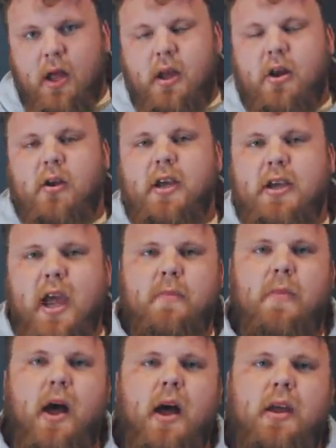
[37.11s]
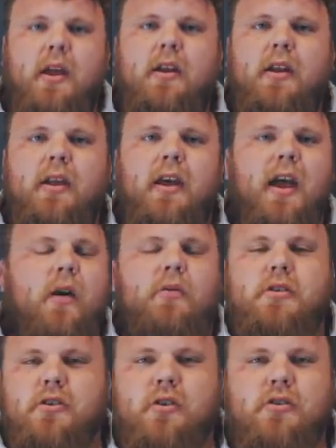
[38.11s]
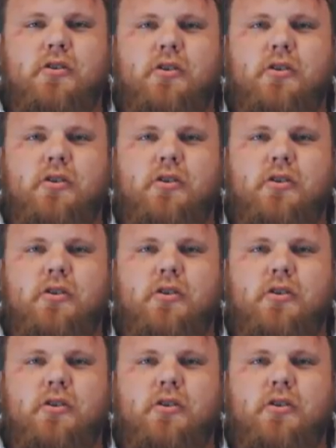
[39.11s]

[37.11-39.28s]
you know, he came back and it was so